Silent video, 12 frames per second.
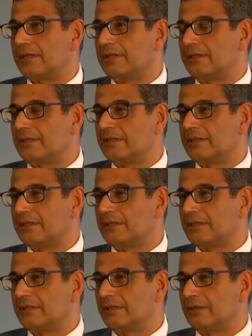did
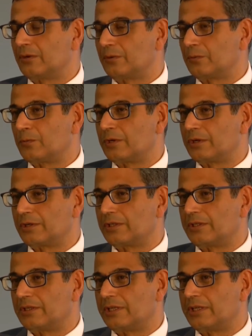a lot of work
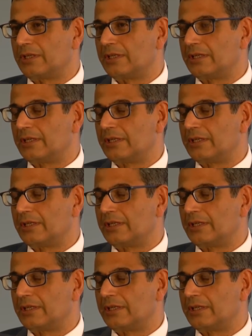in